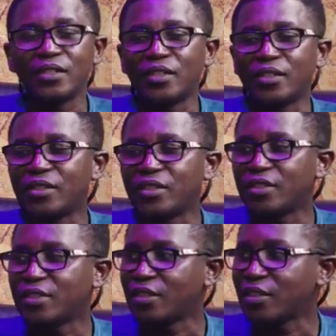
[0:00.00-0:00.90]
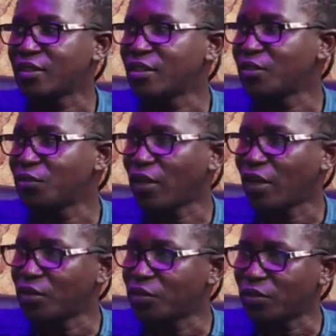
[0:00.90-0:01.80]
3, 6, 6,
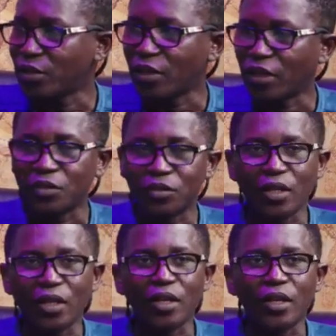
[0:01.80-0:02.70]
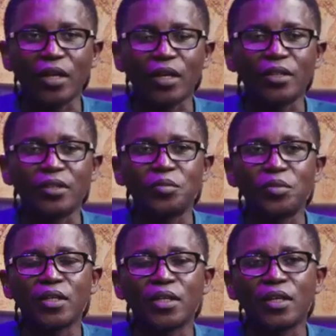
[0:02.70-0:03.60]
5 academic